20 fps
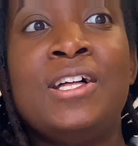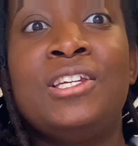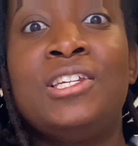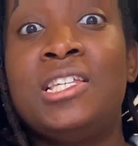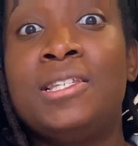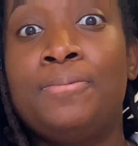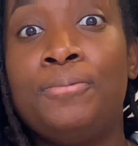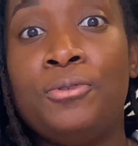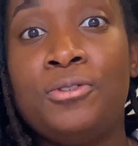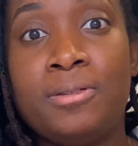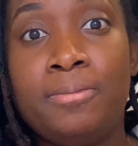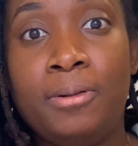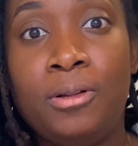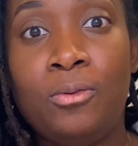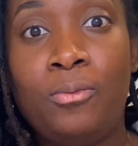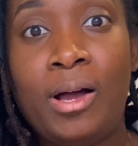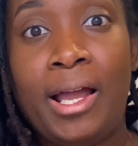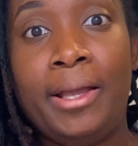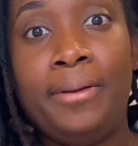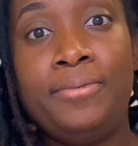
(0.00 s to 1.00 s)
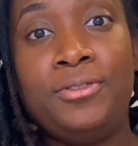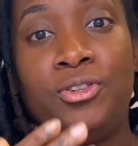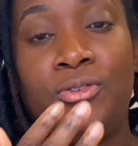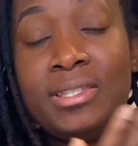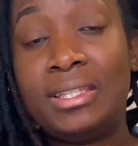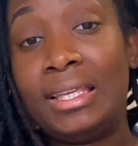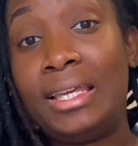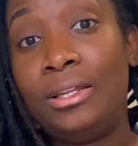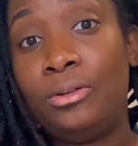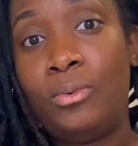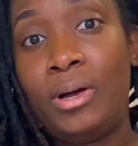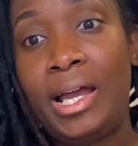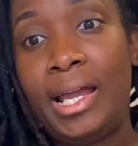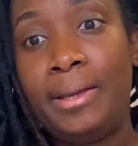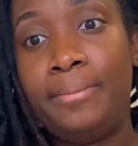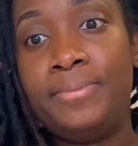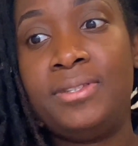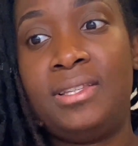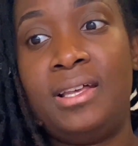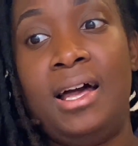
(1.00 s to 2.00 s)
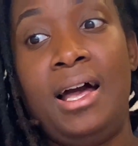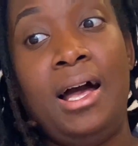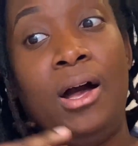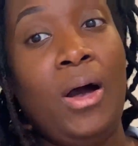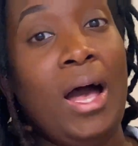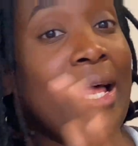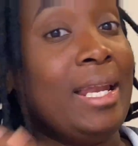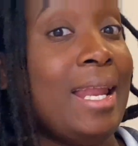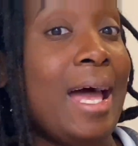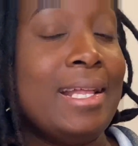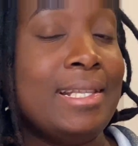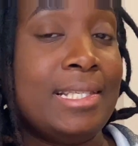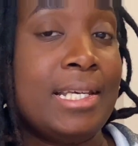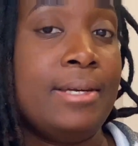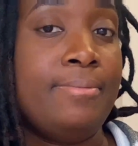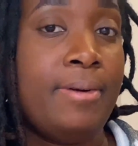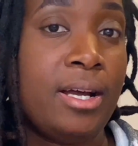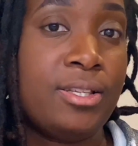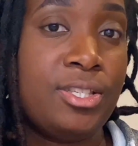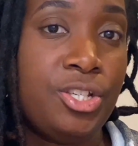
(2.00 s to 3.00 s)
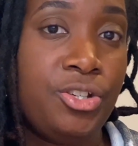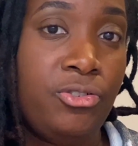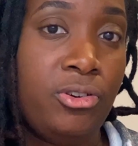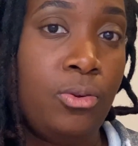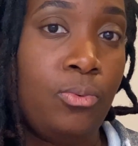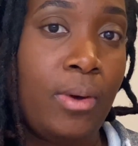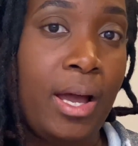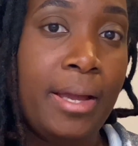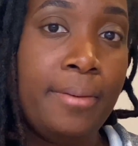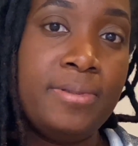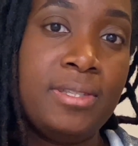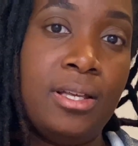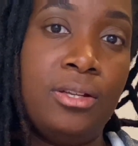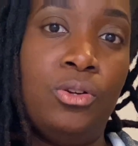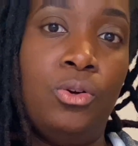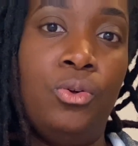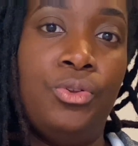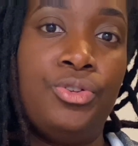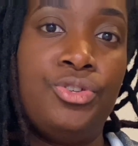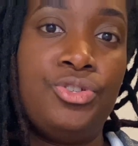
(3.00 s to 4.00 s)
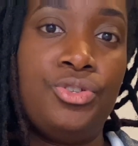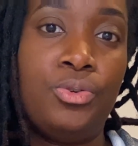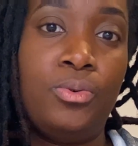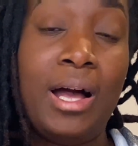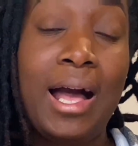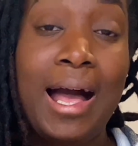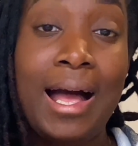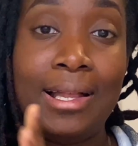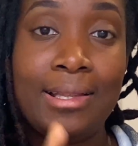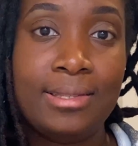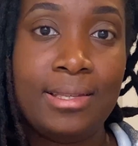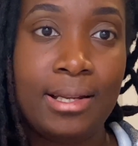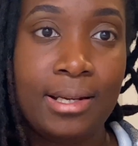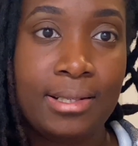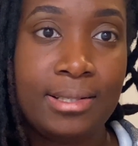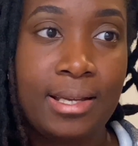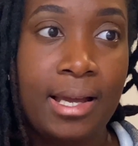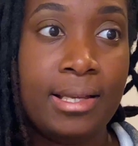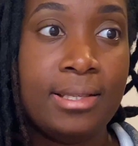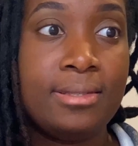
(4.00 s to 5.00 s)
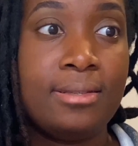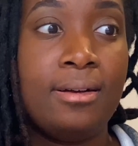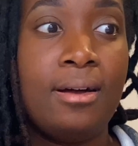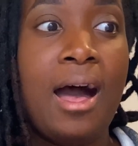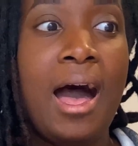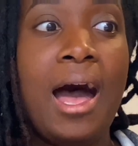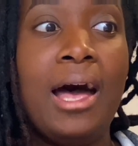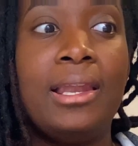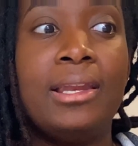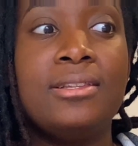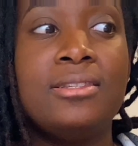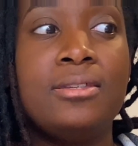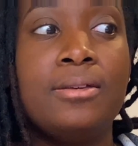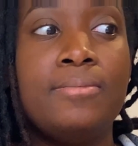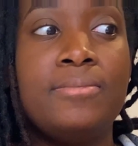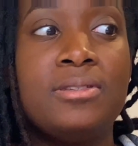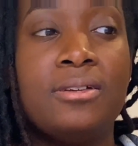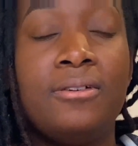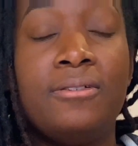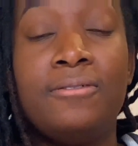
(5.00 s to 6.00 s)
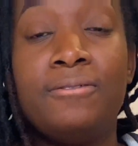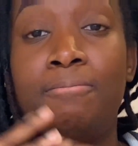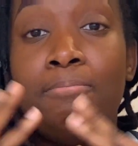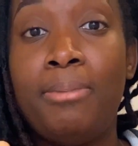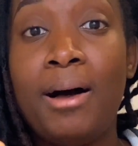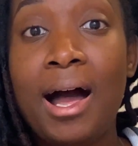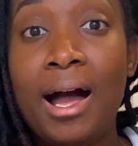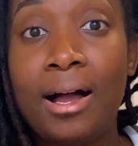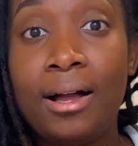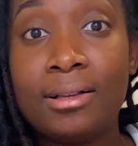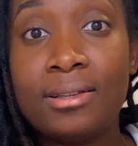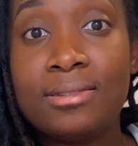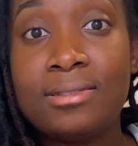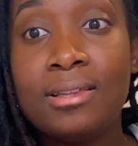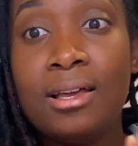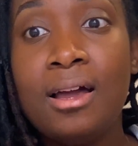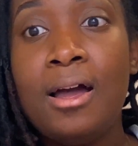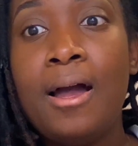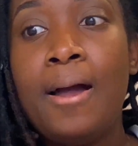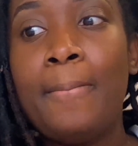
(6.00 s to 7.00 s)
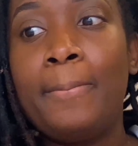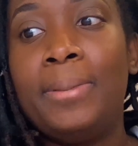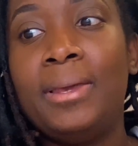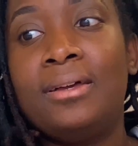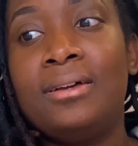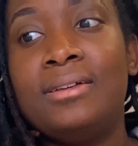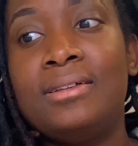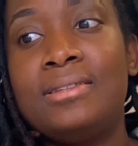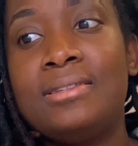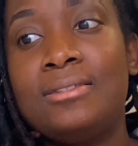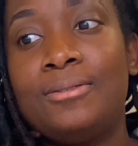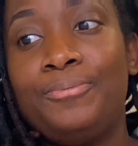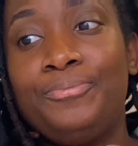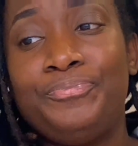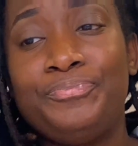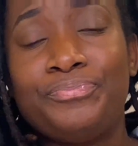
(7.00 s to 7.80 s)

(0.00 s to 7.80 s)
disposable wipes, so skin wipes and antibacterial wipes, and also hand sanitizer. And in terms of bags, because